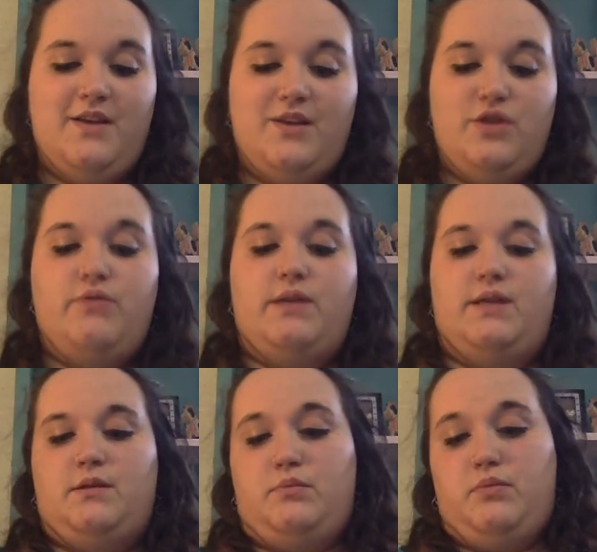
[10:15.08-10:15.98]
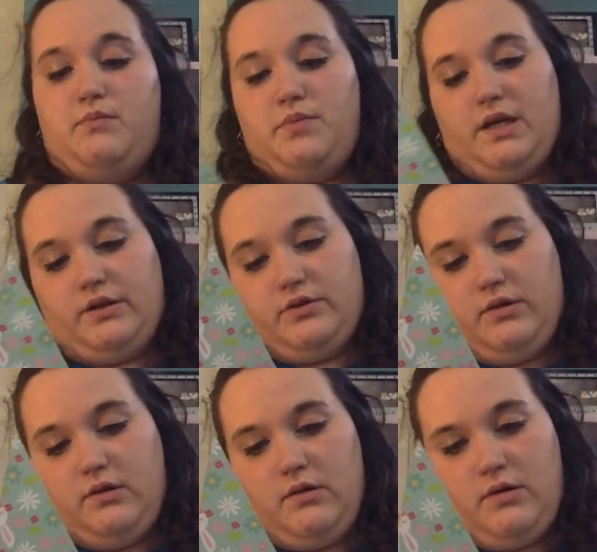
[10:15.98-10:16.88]
you get the
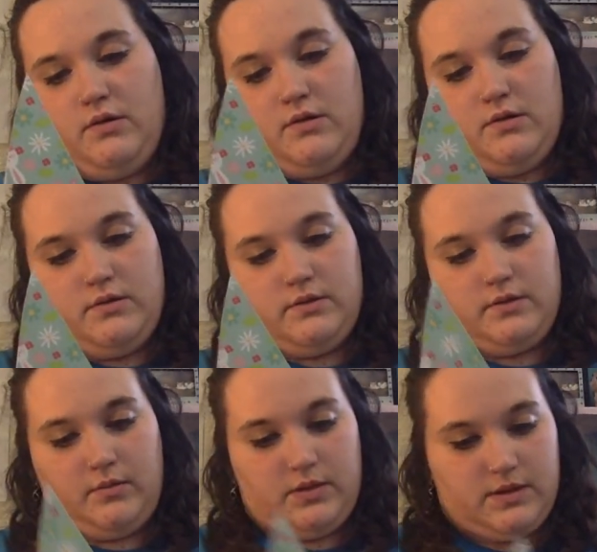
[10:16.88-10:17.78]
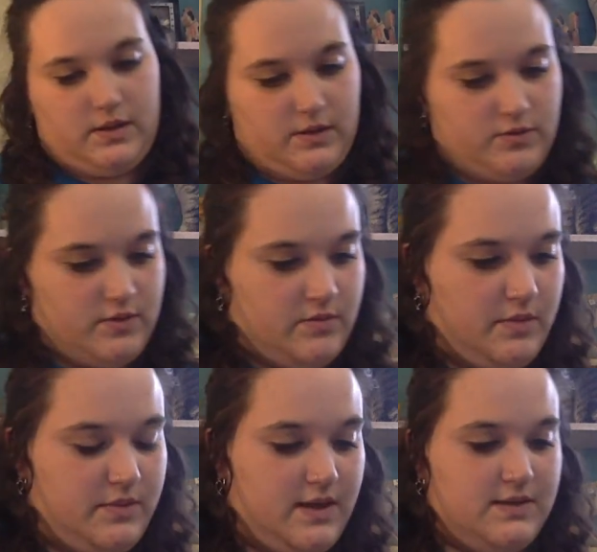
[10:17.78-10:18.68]
picture. I'm just going to trim
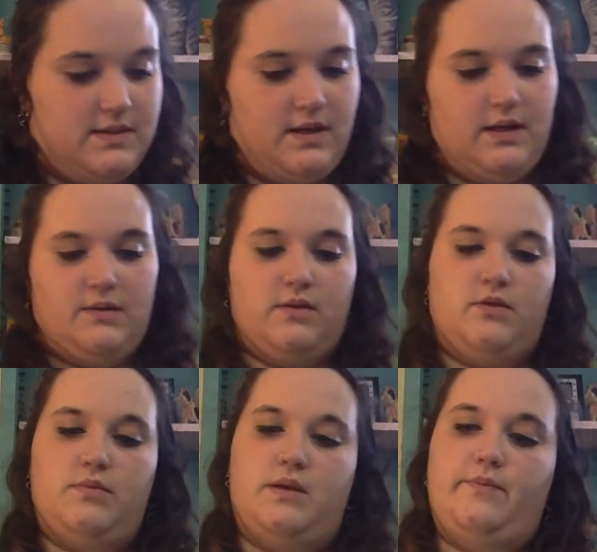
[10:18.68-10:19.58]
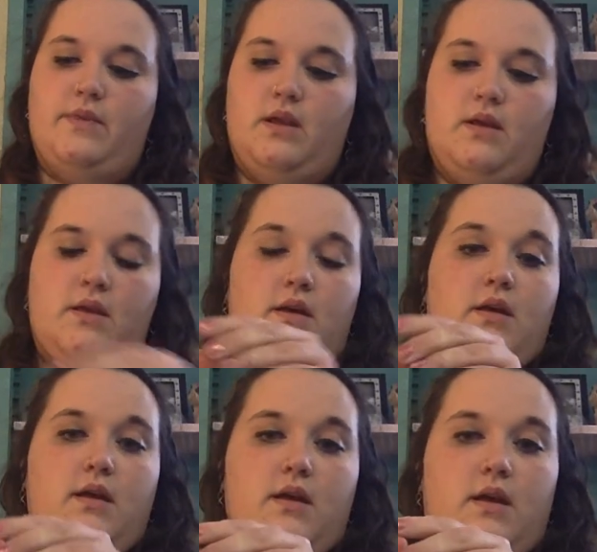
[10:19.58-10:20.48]
up that side a little bit.
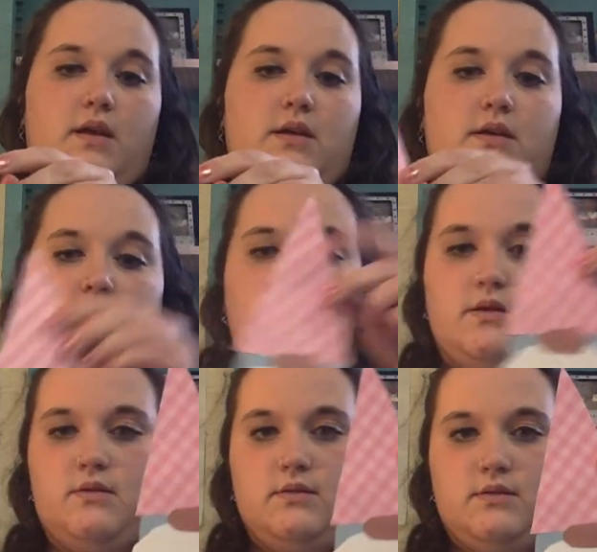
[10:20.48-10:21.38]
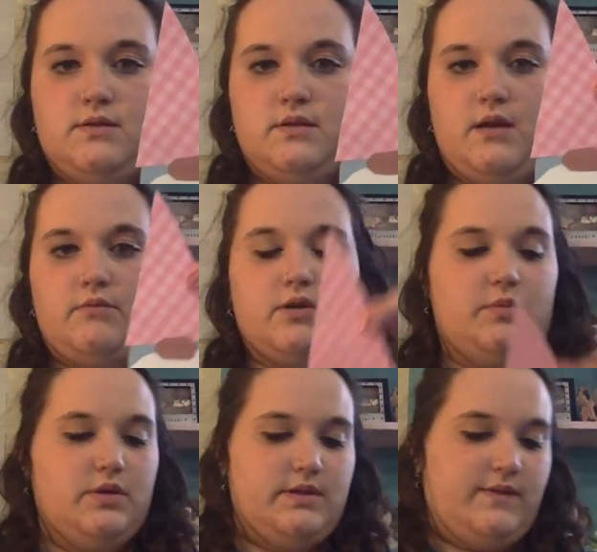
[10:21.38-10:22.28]
And yeah, so now we're going to
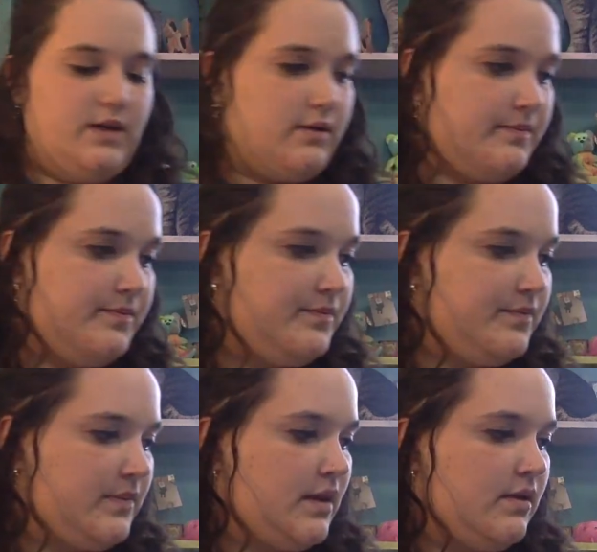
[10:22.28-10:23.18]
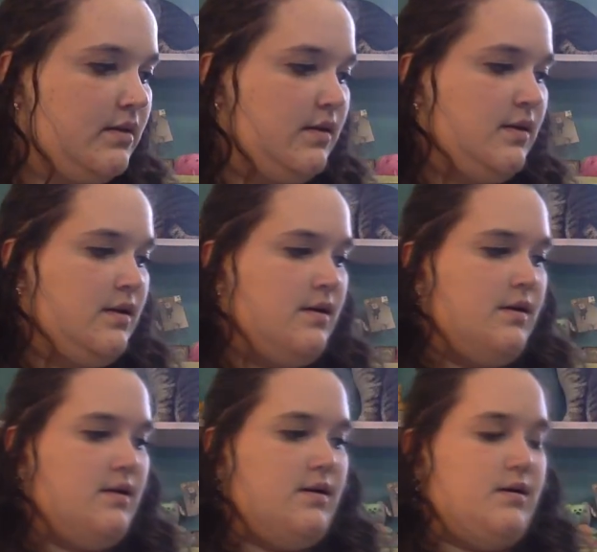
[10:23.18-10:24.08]
put his feet on.
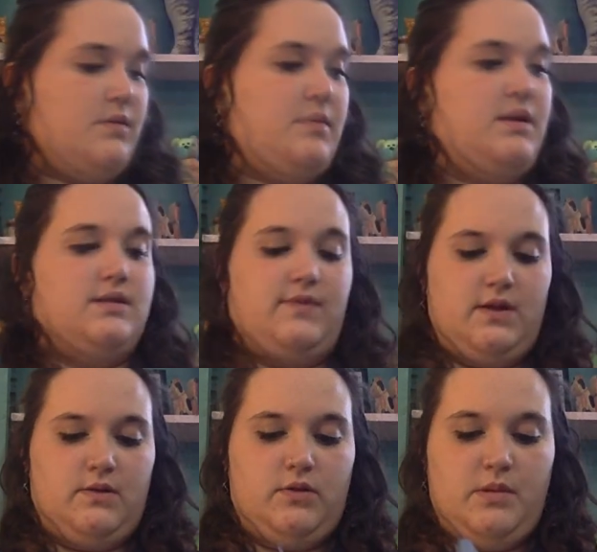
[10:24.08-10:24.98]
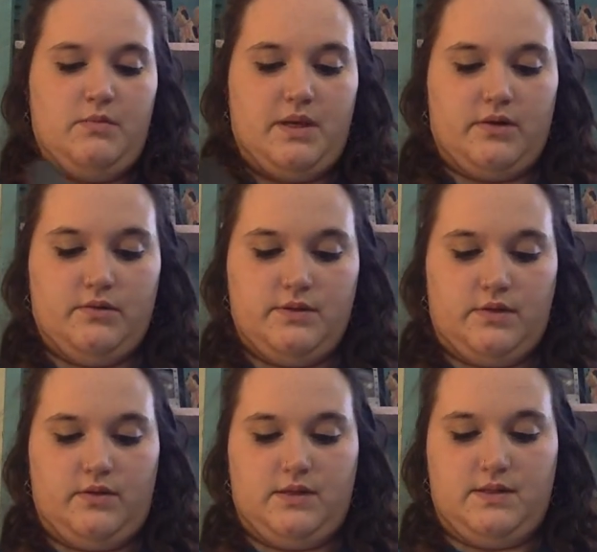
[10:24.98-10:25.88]
I made his feet a little bit bigger so
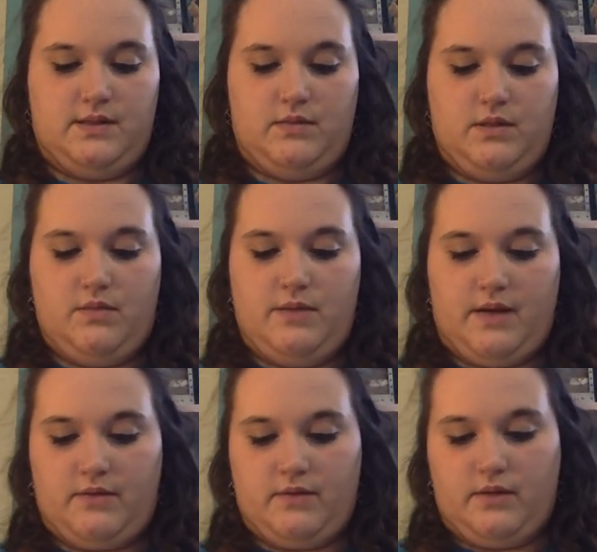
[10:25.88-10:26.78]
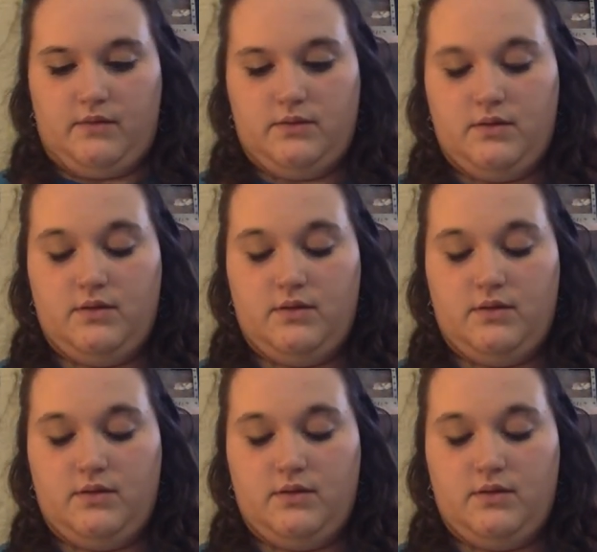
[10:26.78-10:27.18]
you could see him in the background.